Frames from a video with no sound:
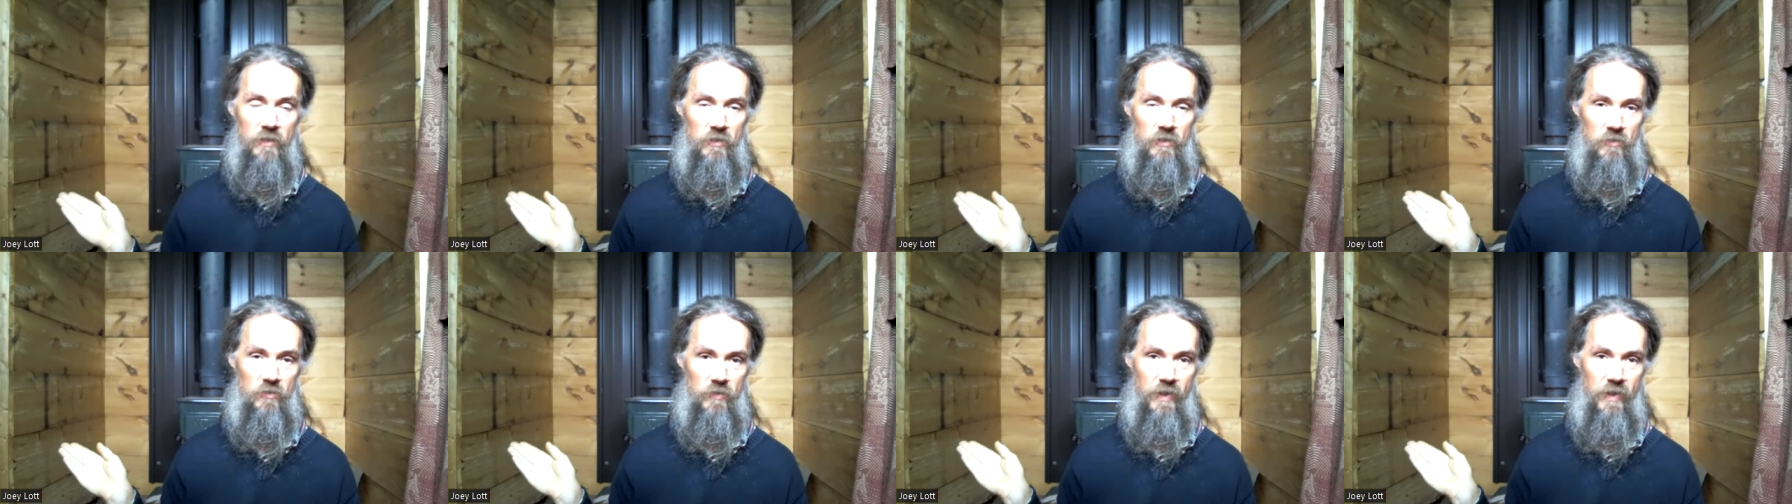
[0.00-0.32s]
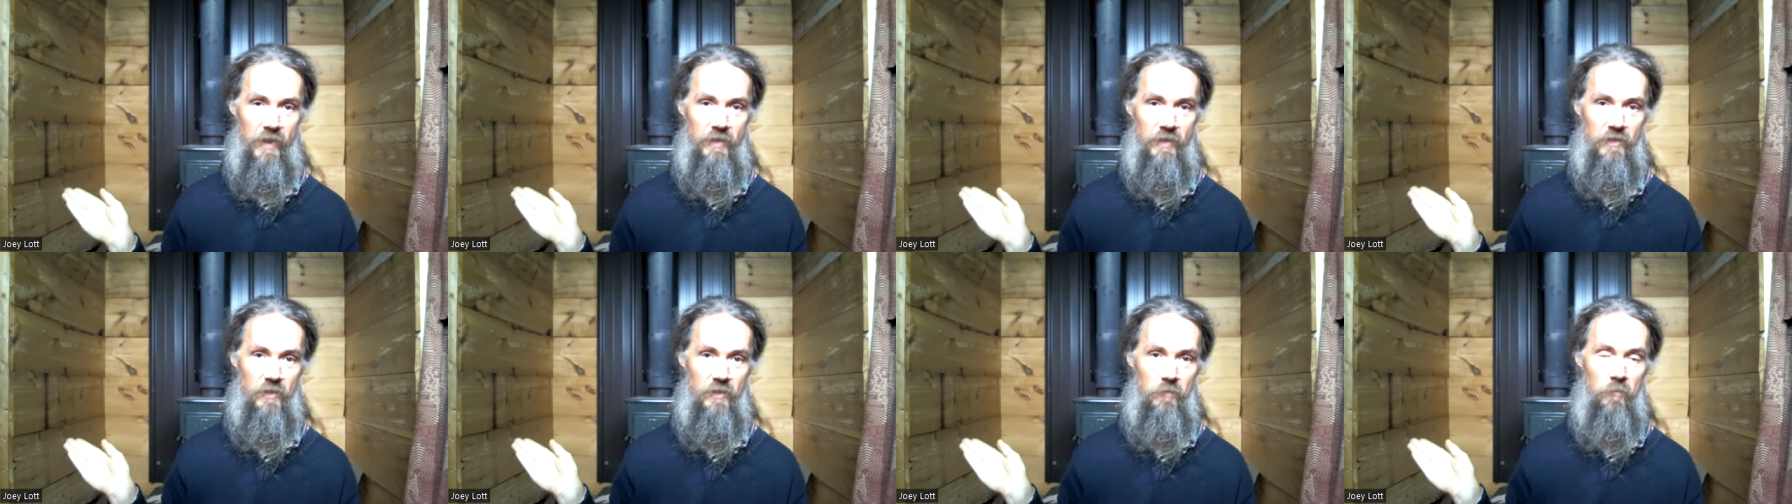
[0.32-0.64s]

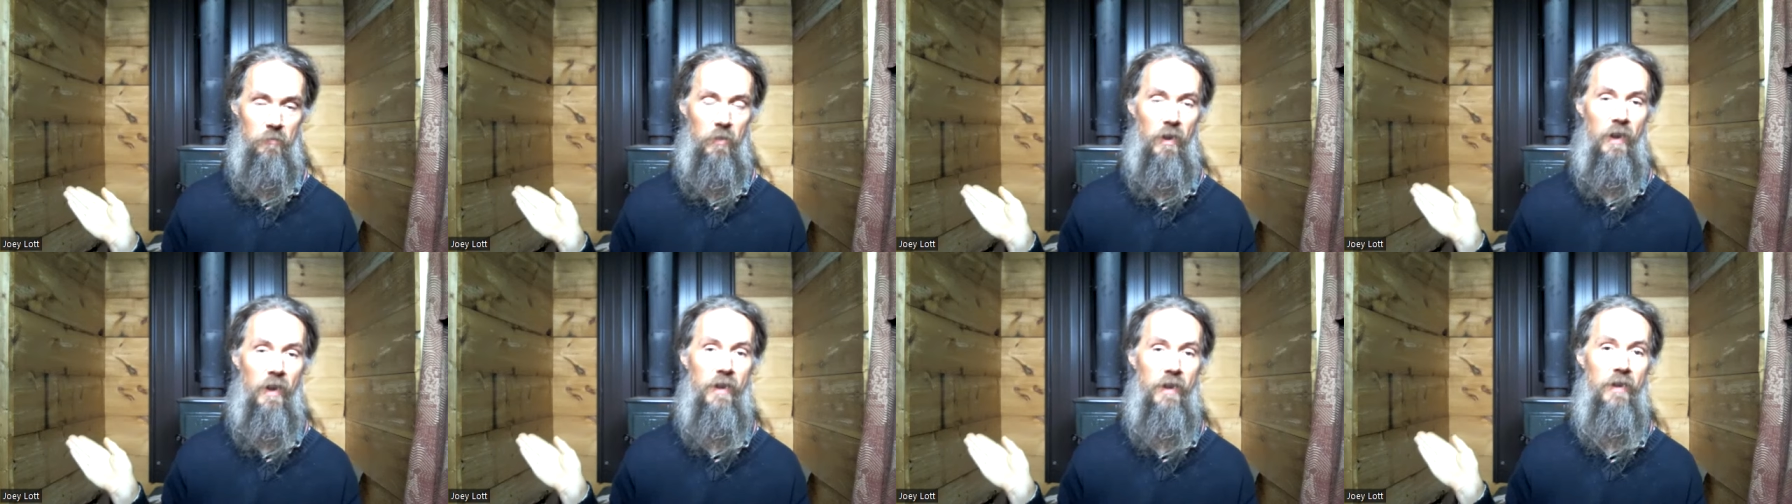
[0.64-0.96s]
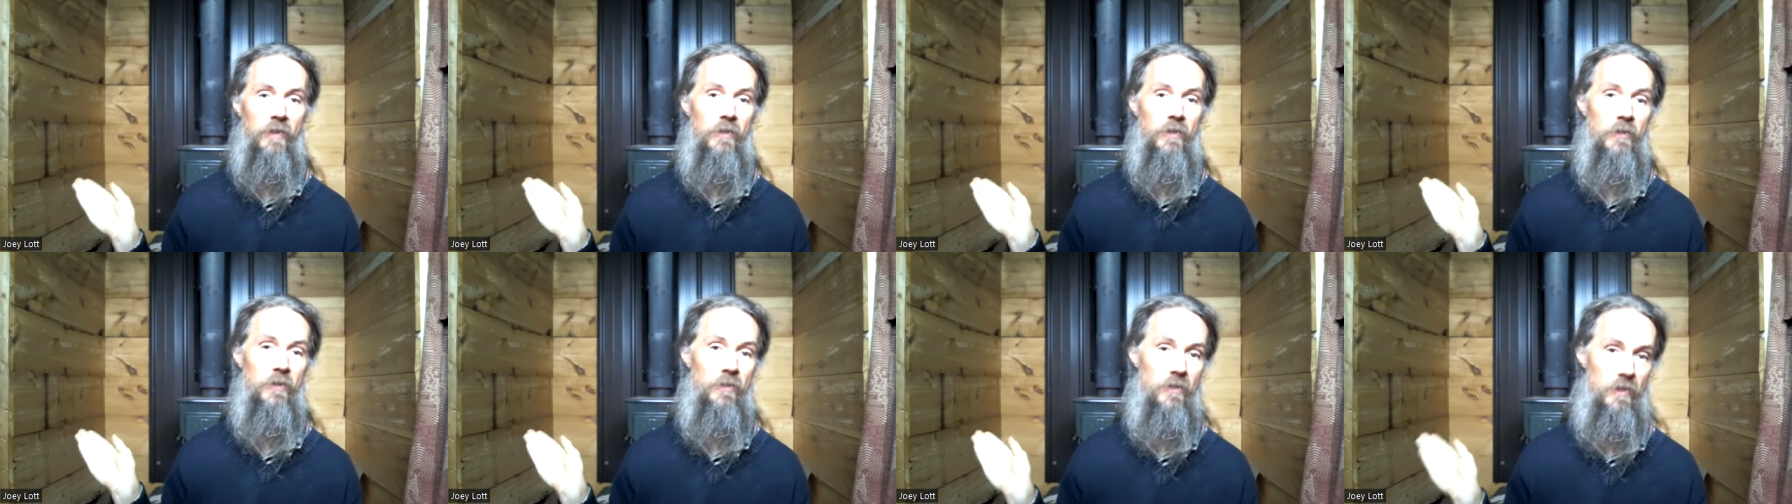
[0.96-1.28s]
distracted by
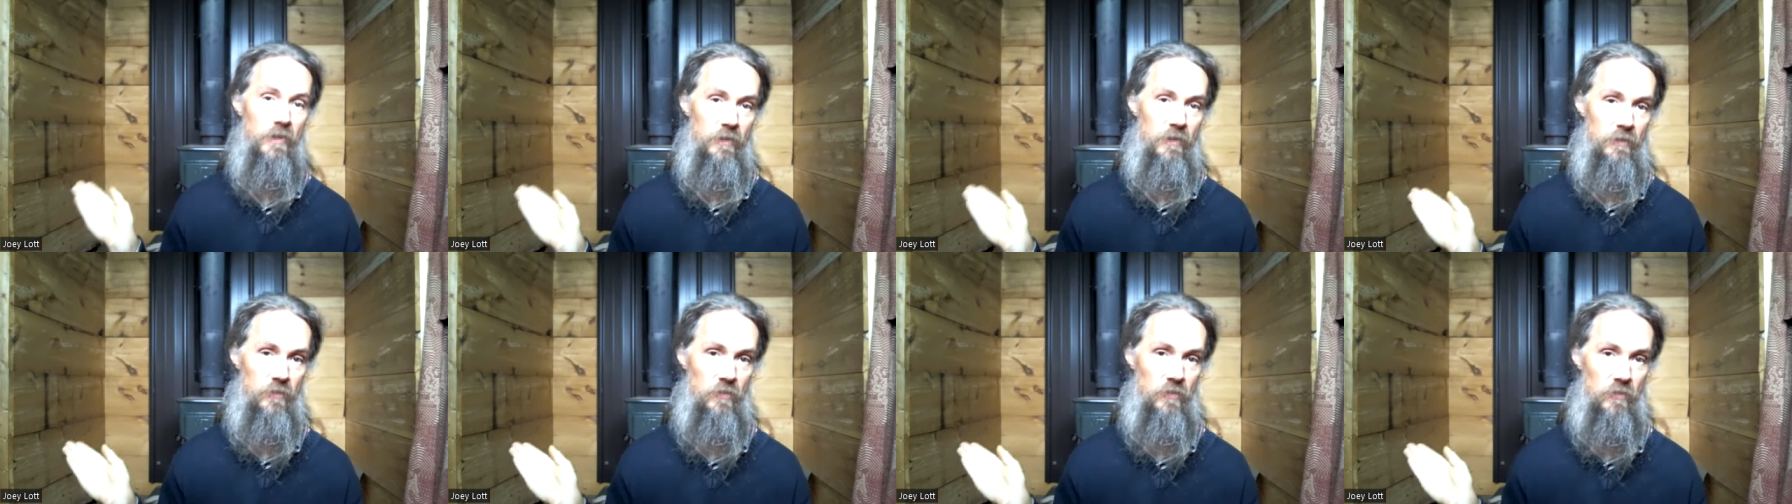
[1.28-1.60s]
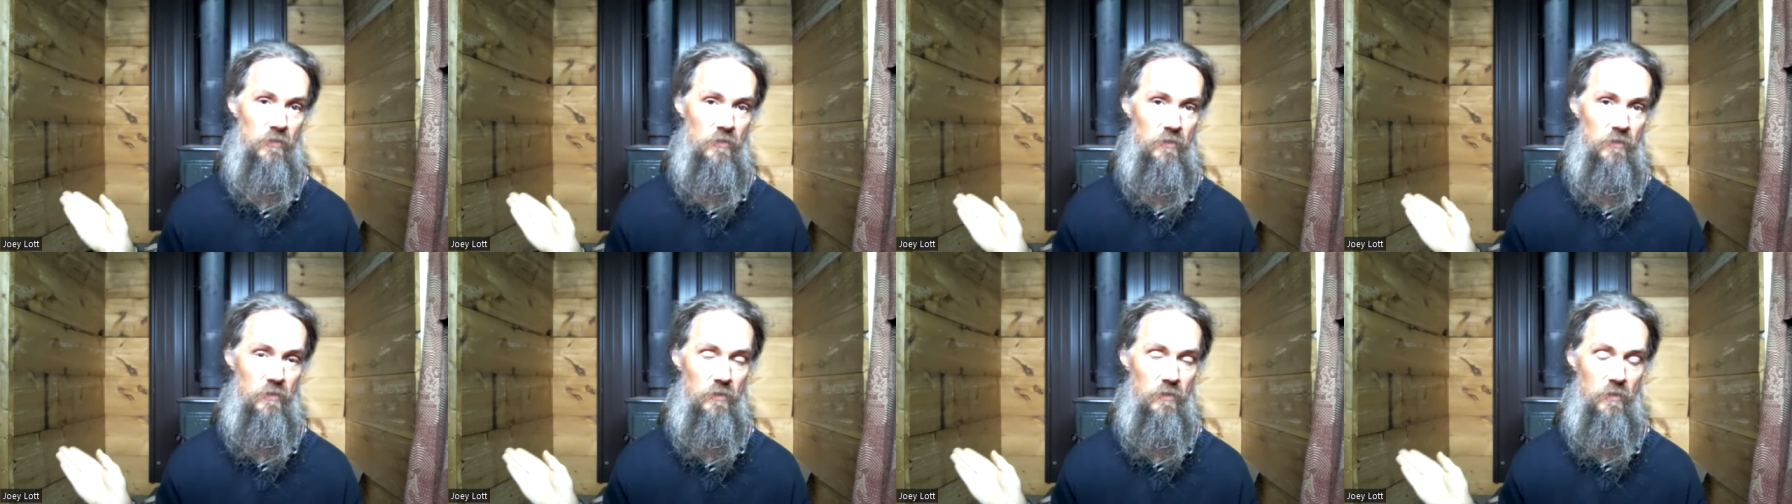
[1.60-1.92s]
other
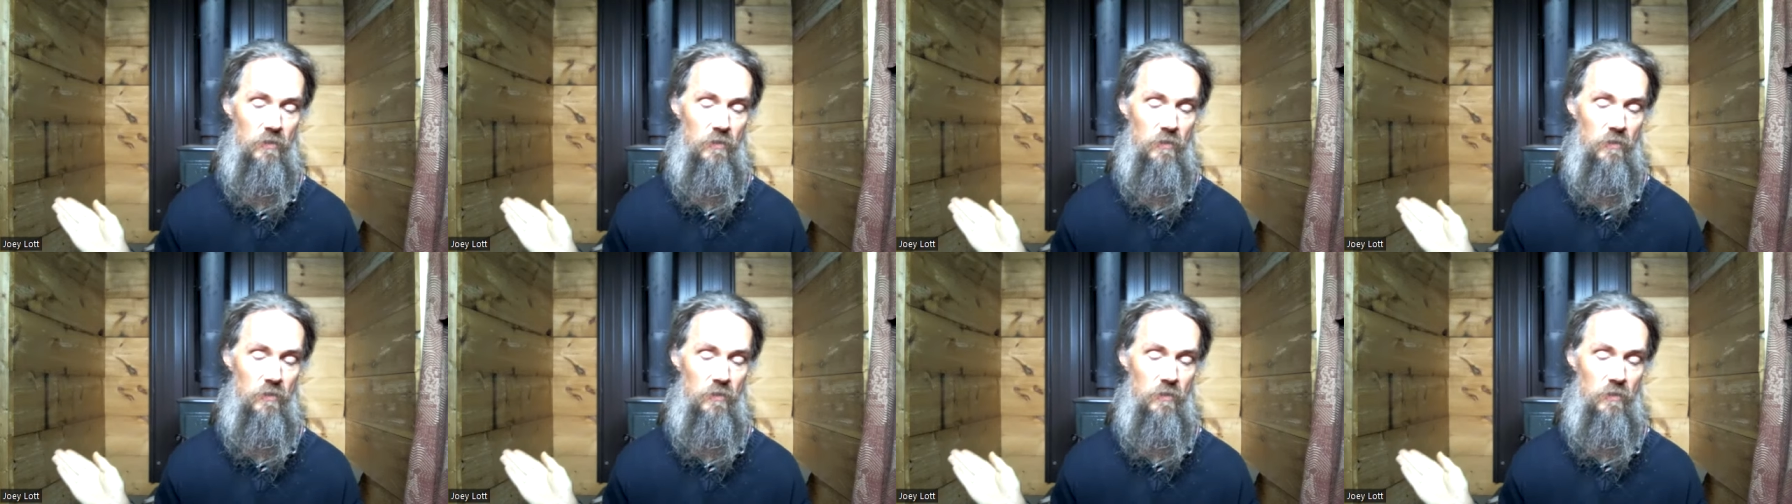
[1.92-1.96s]
things.